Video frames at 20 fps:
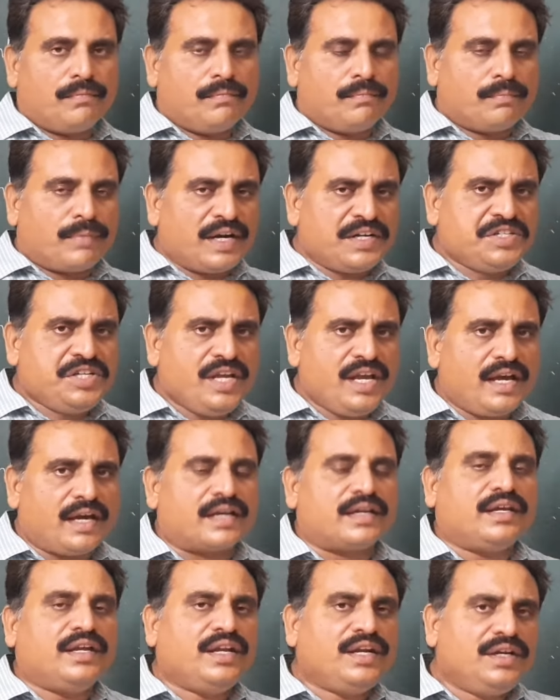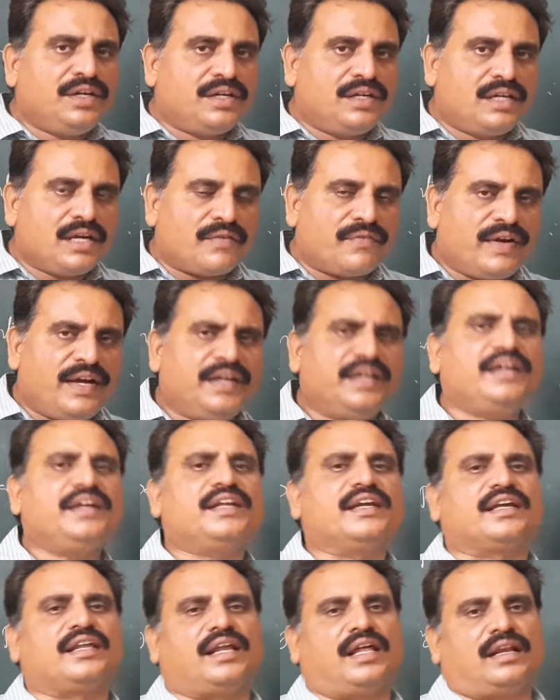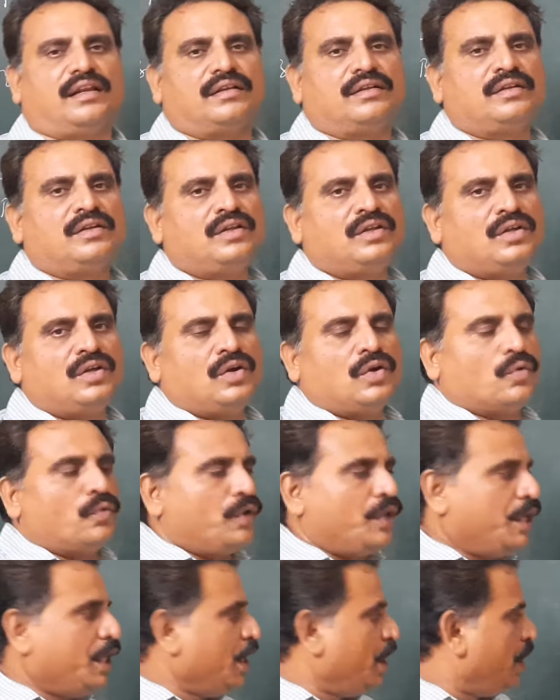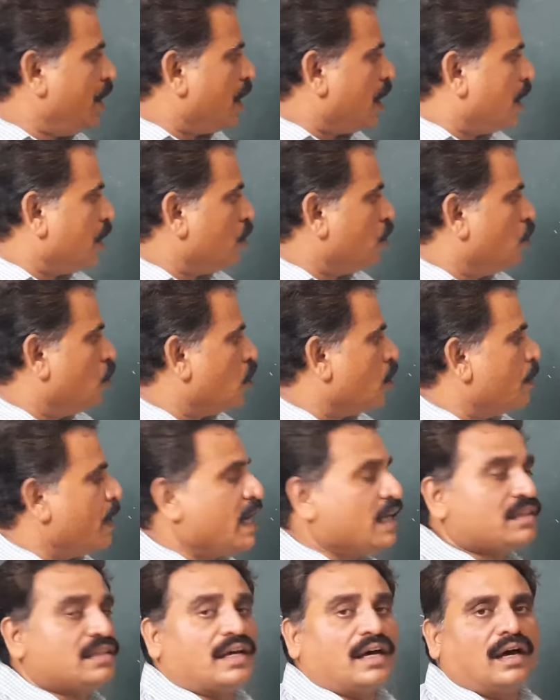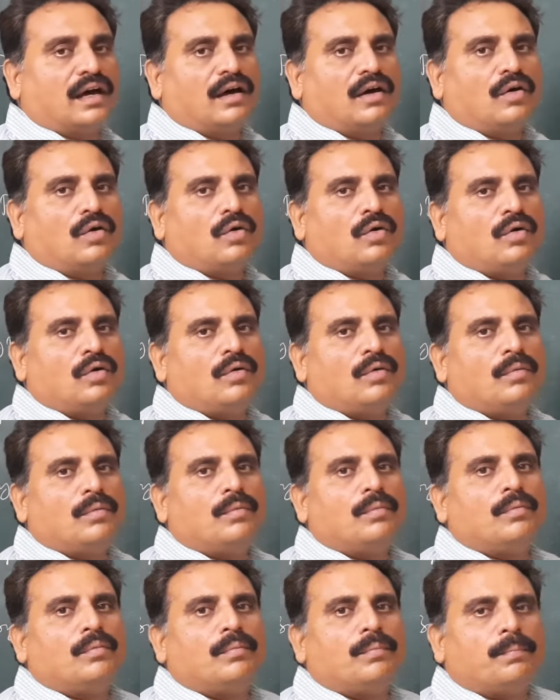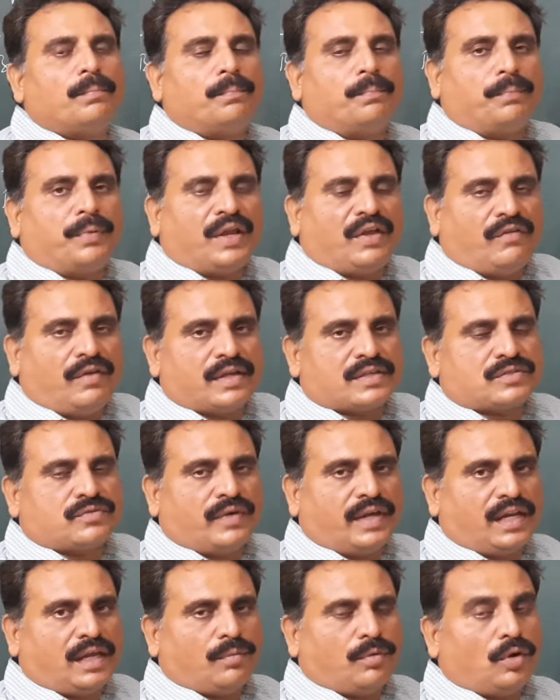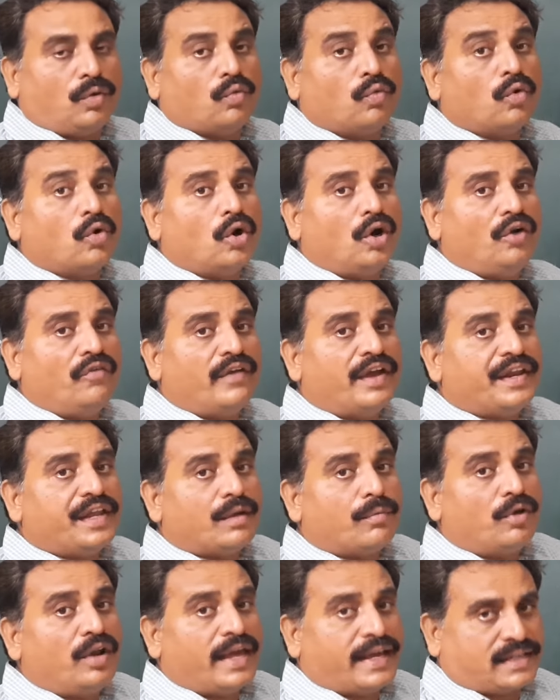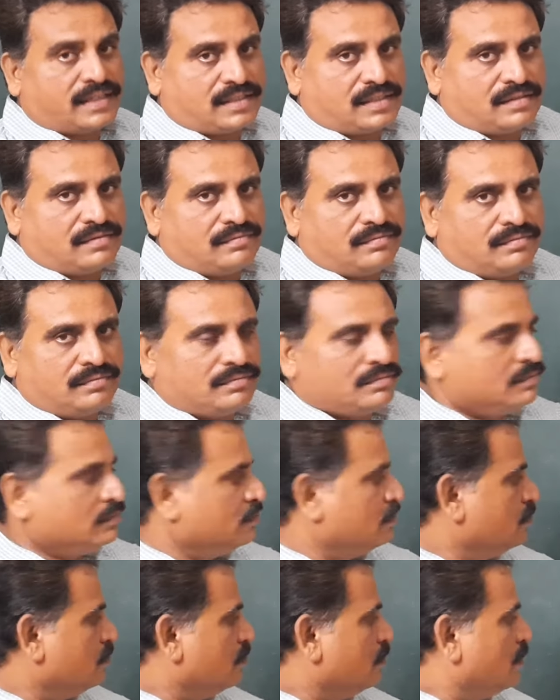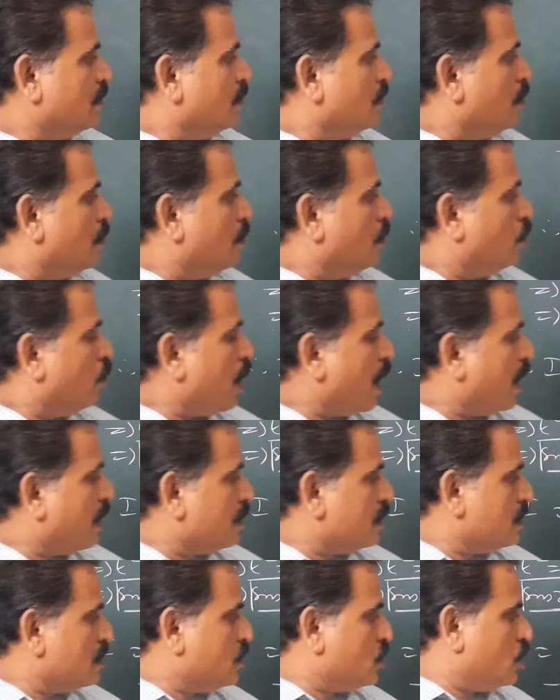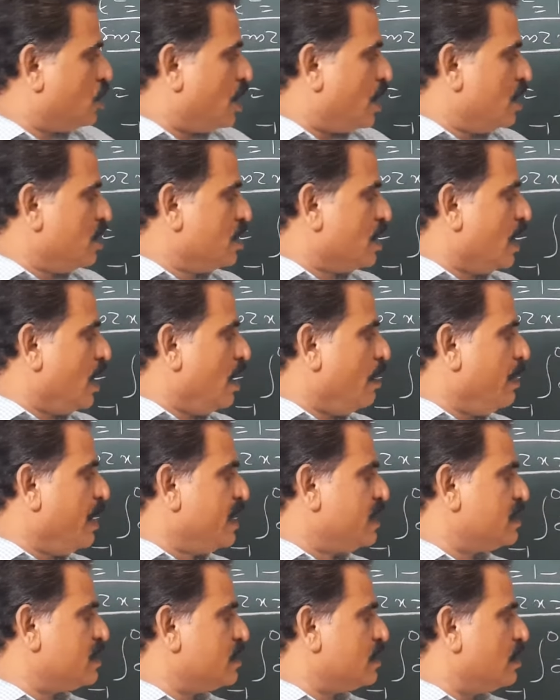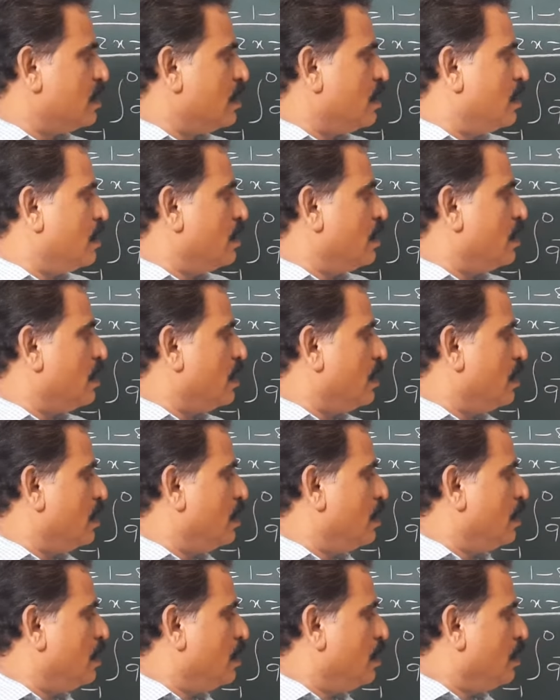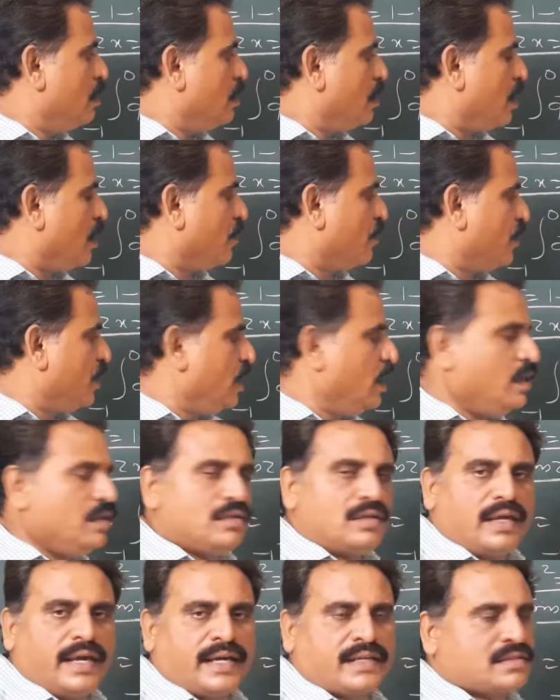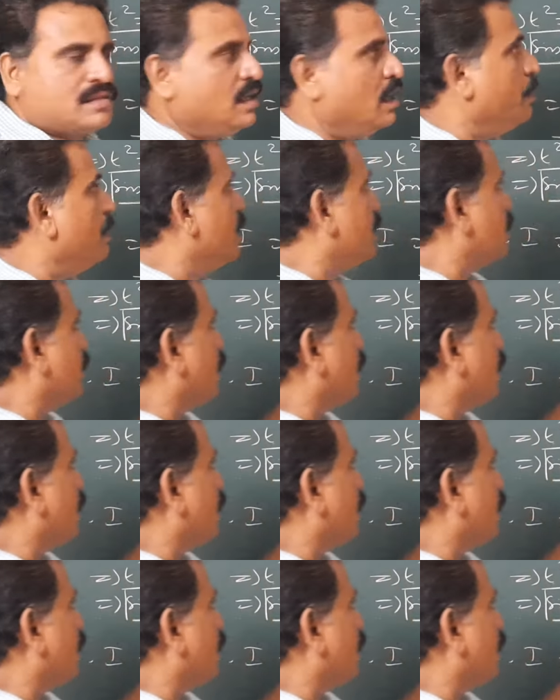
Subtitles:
But here in definite integral, we need not go back the previous variable, old variable x. We are changing the limits of t. X limits